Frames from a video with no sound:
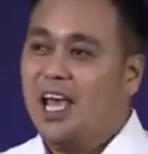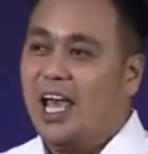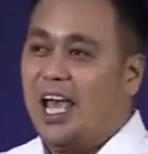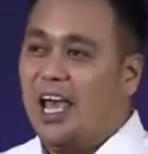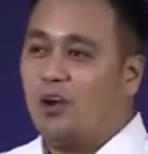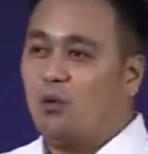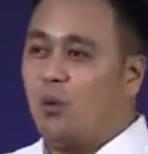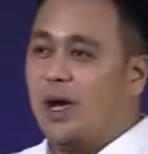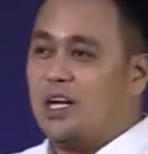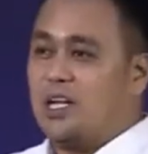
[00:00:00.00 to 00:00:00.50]

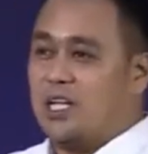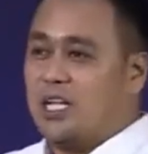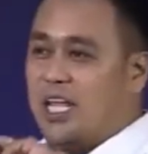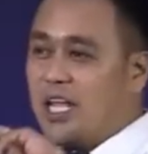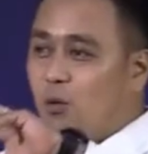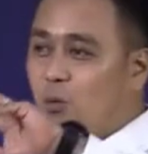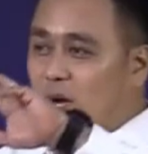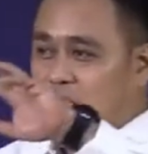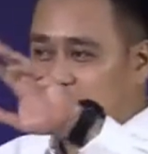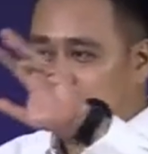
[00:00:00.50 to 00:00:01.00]
And when
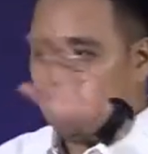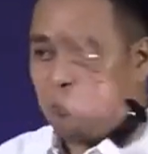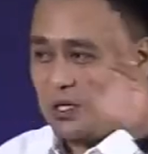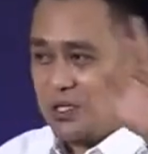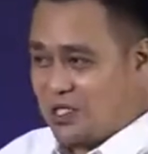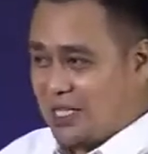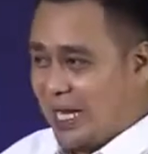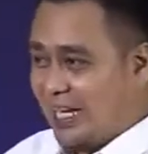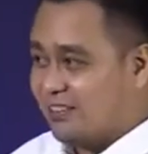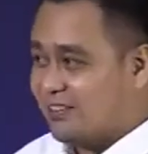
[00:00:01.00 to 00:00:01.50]
he was
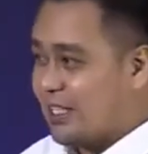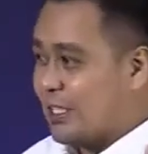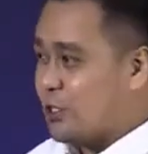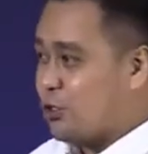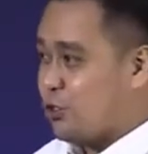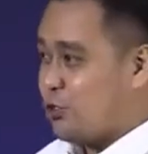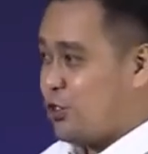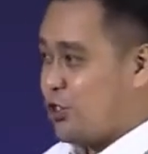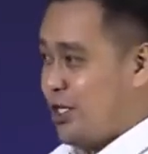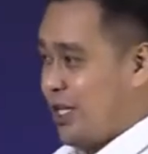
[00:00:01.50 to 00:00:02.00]
presented
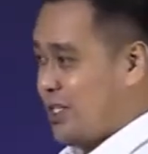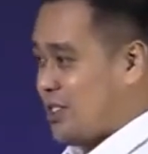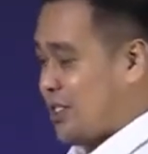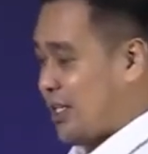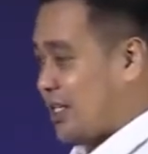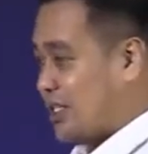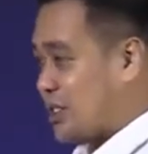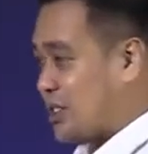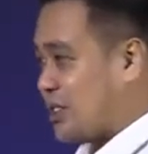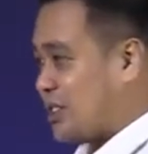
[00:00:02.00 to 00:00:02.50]
to
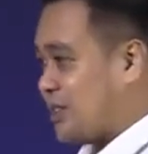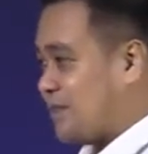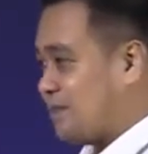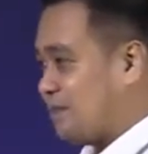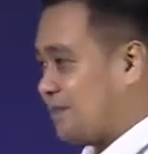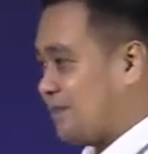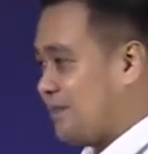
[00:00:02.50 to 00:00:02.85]
Jesus,